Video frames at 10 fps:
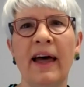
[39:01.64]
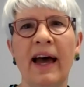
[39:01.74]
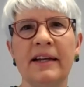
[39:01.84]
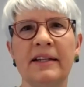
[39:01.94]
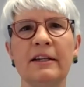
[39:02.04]

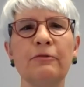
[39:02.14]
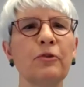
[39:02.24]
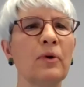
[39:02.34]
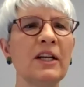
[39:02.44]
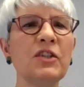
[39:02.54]
that
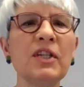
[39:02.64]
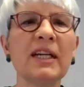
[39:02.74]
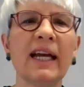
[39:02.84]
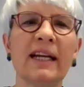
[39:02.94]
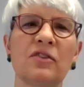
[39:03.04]

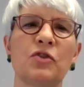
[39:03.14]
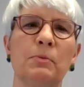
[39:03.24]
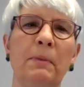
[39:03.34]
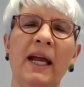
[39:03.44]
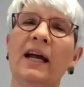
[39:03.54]
differentiates
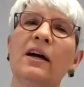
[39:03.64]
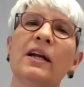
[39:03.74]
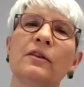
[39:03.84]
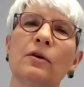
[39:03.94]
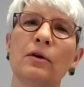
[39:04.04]

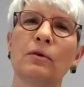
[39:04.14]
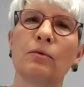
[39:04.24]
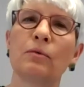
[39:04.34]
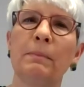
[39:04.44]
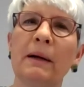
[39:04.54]
Japan and the
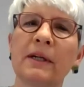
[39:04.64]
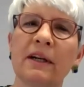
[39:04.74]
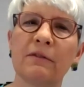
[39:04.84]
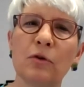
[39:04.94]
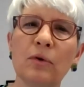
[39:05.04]

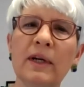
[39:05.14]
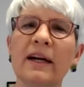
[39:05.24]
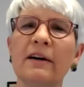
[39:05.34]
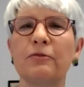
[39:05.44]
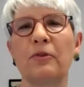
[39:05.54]
Republic of
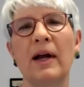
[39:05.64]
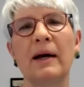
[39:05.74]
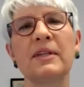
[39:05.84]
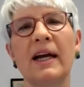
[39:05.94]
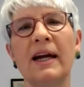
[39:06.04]
Korea
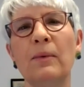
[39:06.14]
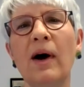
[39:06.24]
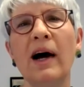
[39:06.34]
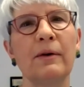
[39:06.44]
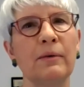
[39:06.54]
from
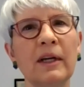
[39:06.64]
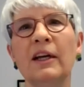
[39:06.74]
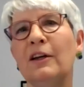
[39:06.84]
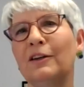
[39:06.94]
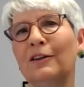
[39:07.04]
Taiwan?
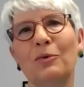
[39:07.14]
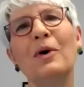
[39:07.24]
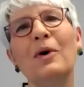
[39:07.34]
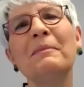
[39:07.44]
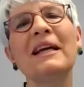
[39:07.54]
You know,
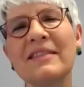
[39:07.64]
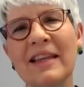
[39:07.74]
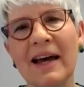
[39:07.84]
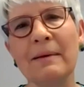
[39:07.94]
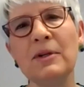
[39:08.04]
what makes
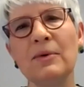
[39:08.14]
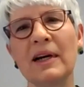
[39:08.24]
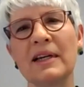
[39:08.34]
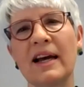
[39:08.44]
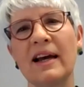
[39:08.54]
them
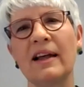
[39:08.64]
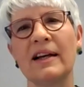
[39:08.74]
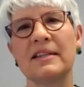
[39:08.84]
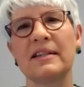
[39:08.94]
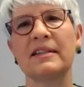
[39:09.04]
U.S.
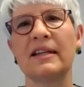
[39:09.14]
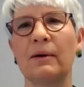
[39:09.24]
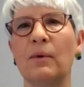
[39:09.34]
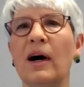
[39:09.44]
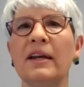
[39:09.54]
allies and
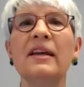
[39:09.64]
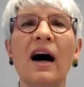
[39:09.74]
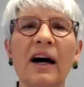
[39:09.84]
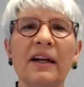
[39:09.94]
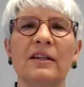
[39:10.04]
Taiwan
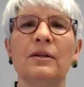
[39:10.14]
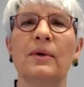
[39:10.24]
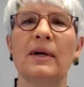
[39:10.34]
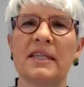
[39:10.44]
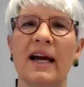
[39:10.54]
not a
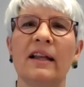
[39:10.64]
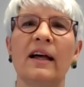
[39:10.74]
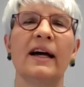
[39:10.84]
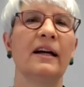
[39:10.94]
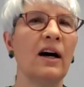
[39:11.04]
U.S.
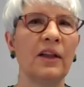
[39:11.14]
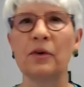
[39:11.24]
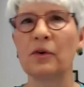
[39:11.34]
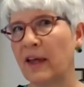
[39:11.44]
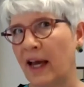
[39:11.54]
ally
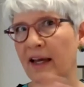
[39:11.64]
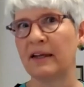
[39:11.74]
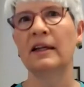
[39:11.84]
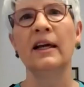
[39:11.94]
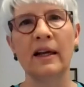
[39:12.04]
other
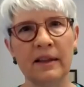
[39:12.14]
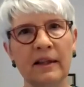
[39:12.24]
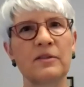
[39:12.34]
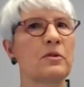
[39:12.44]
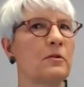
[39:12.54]
than
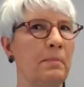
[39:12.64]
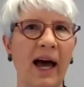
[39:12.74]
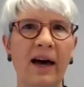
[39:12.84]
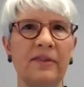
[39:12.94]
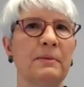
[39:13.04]
the sort of
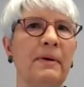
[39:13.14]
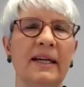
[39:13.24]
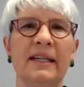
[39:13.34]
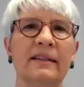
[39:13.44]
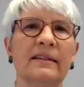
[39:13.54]

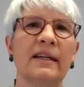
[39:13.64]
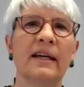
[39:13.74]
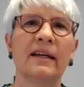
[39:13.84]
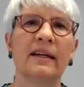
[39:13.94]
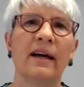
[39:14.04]
path-dependent